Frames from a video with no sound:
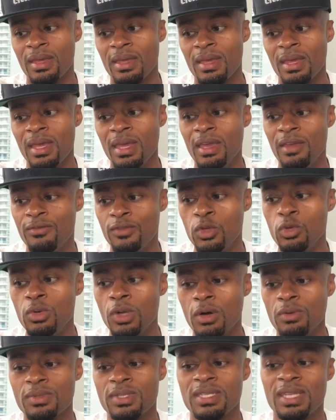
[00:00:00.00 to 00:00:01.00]
if you
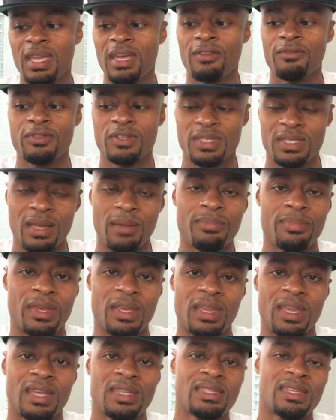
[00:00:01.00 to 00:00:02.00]
don't stand for
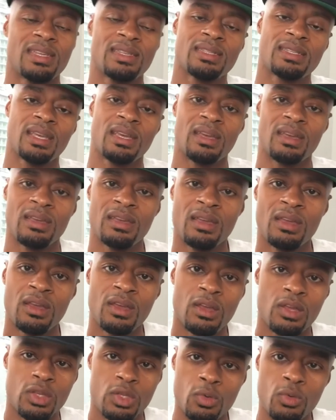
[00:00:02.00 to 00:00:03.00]
something, as they say,
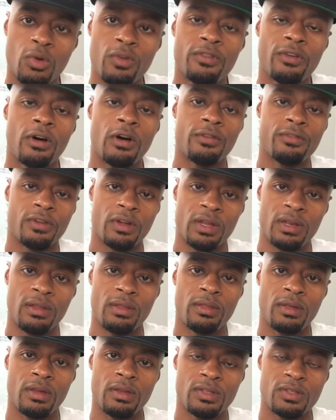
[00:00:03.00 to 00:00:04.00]
you will fall for
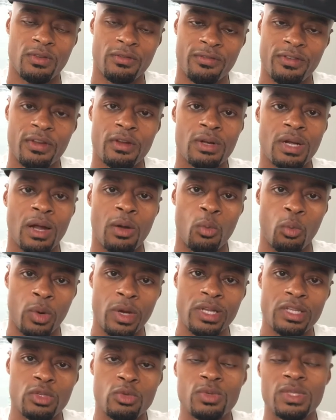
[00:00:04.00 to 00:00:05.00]
anything. So figure out where
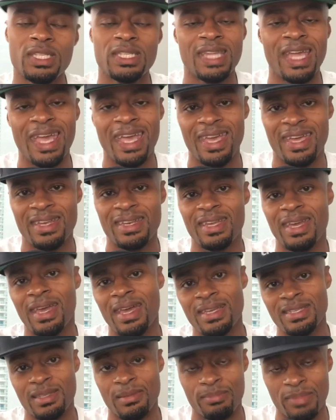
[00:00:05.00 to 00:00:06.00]
you stand
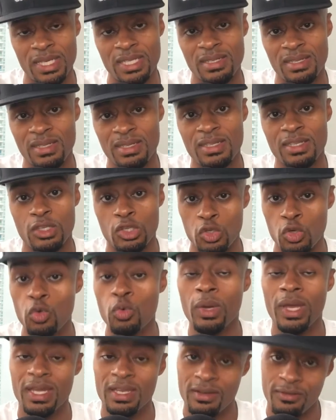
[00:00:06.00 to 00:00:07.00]
as a business, you
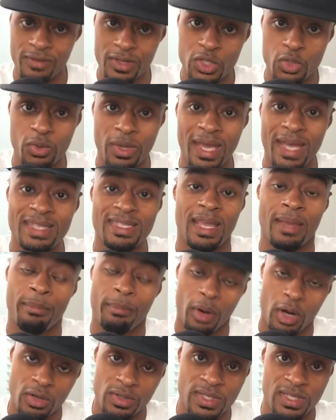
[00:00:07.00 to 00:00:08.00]
individually as a
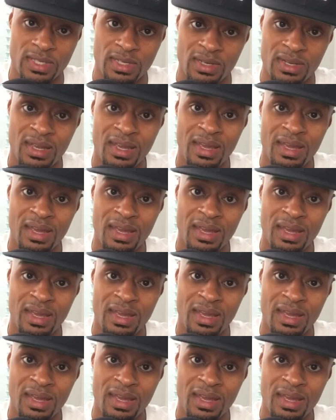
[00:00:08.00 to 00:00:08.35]
person,